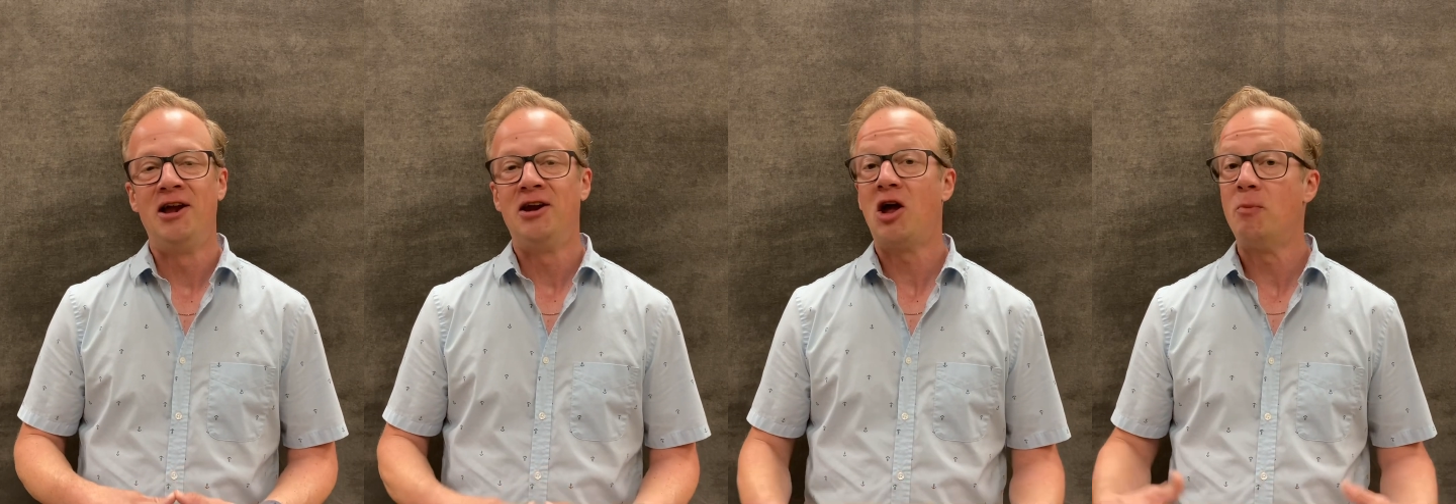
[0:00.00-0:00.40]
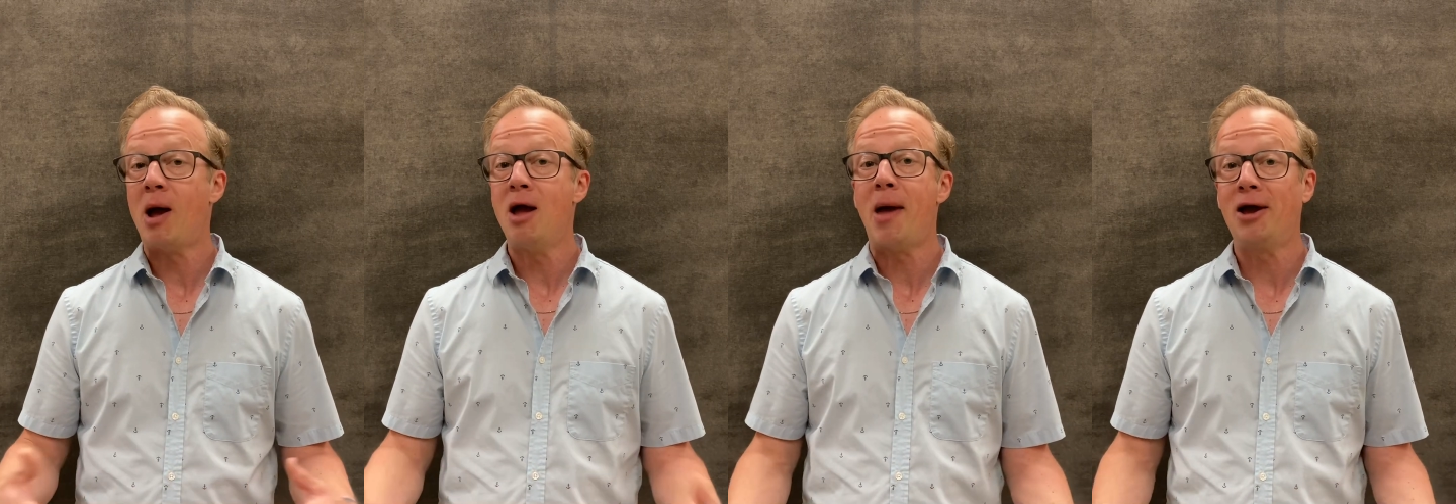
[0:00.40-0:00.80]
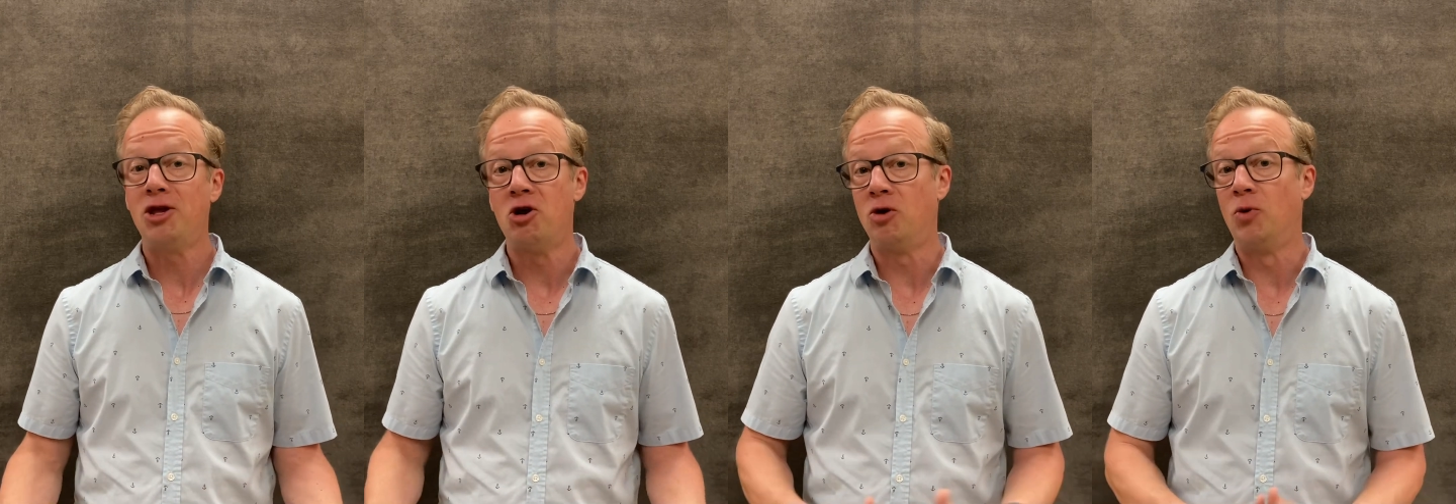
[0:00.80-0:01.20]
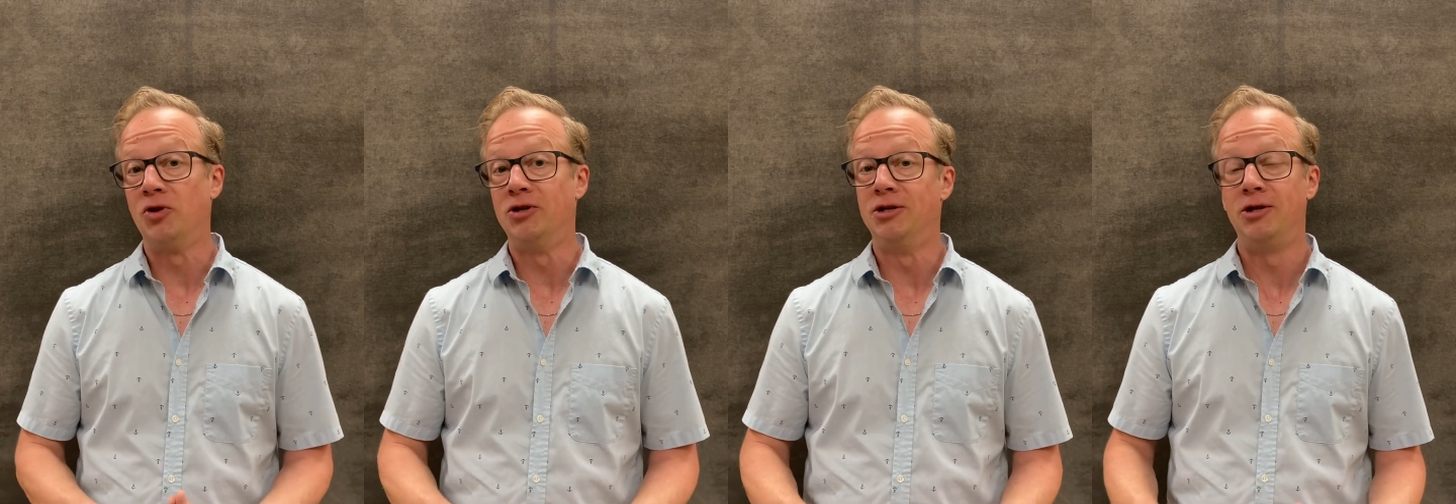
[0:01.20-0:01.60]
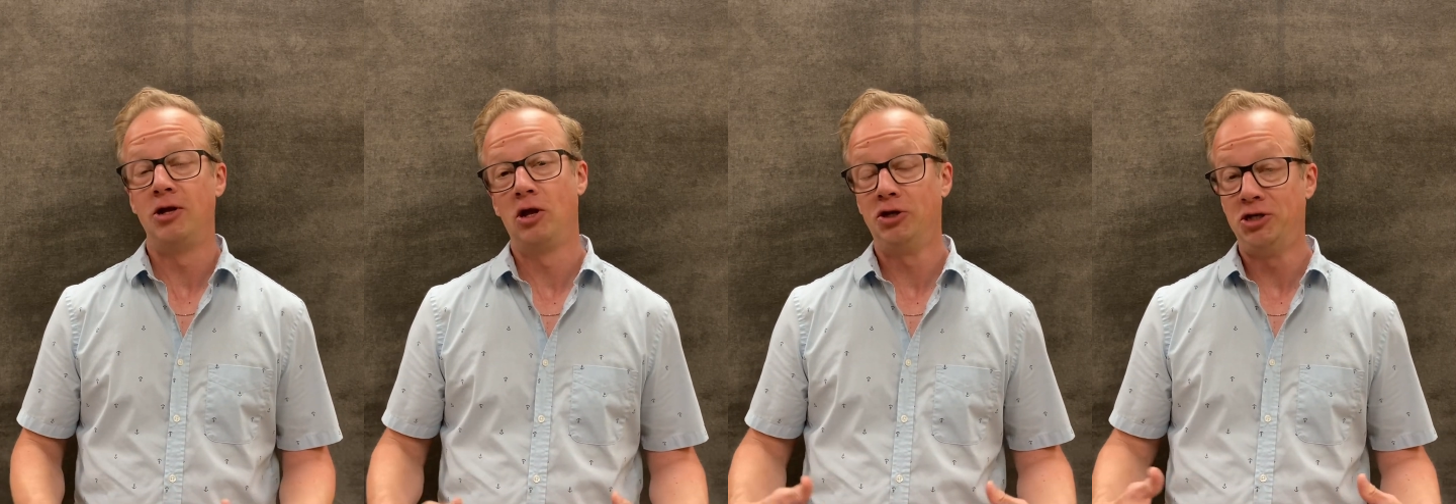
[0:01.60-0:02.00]
Now, my backyard wasn't
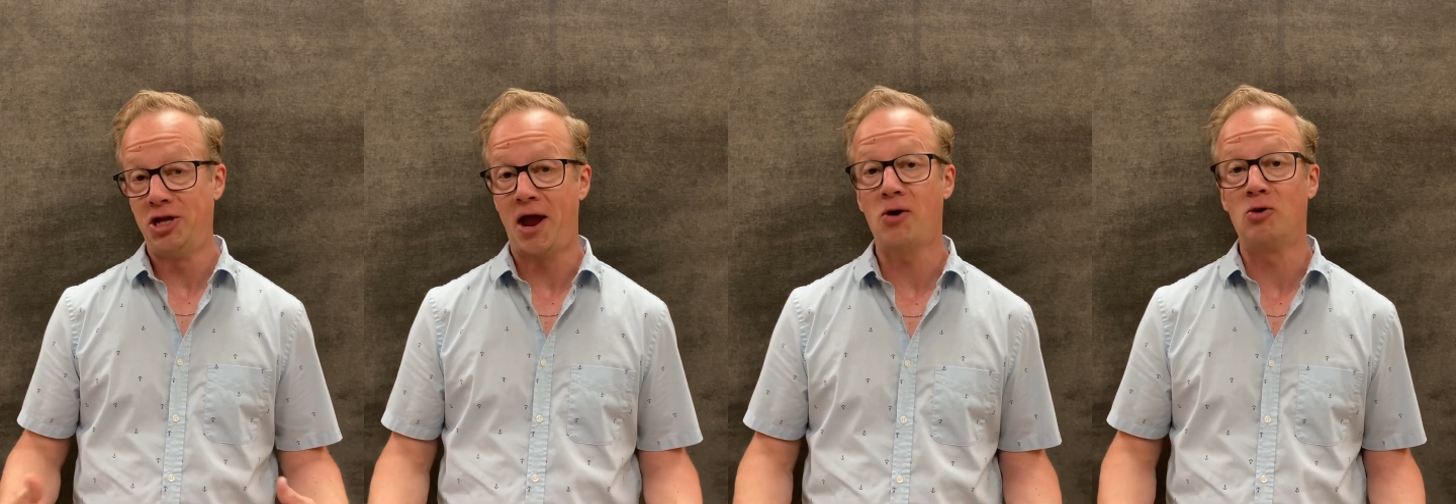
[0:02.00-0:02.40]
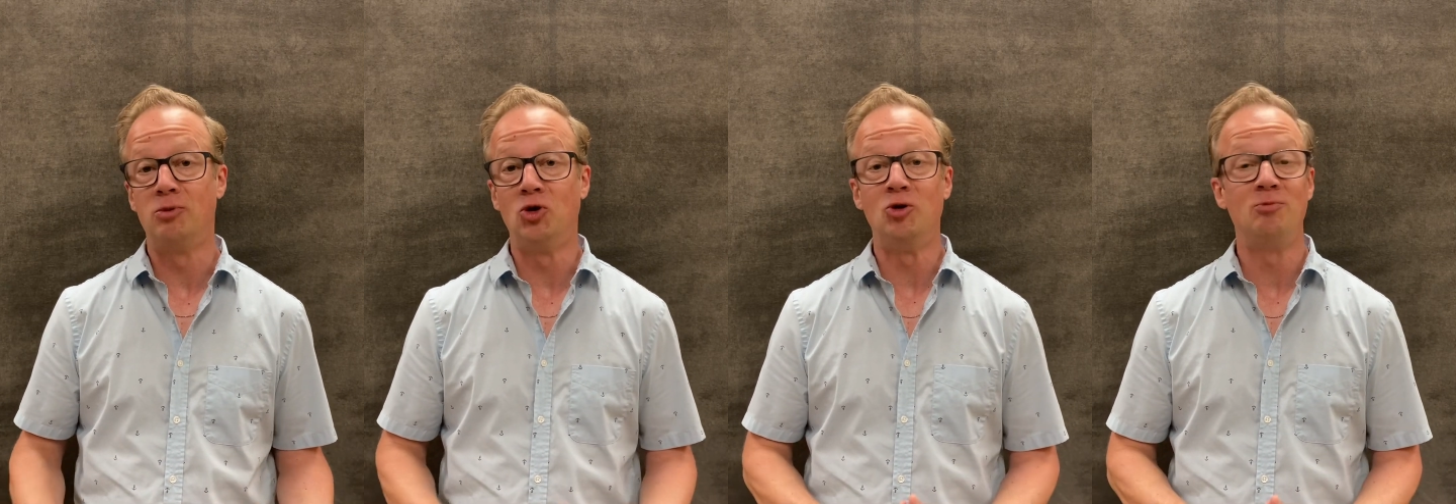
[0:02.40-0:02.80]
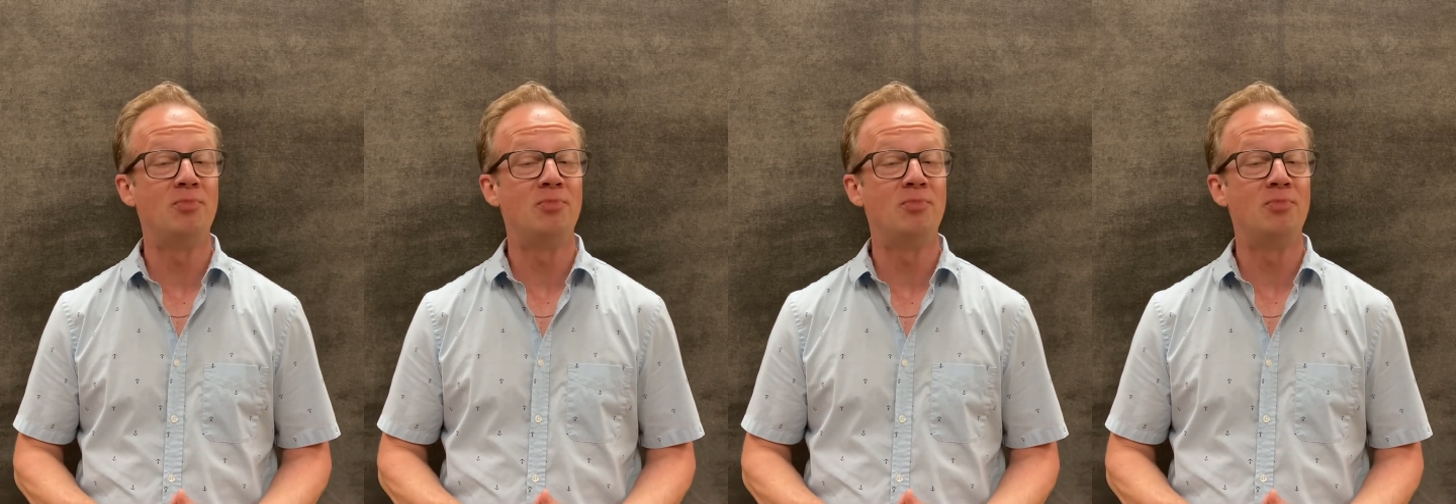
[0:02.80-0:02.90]
terrible,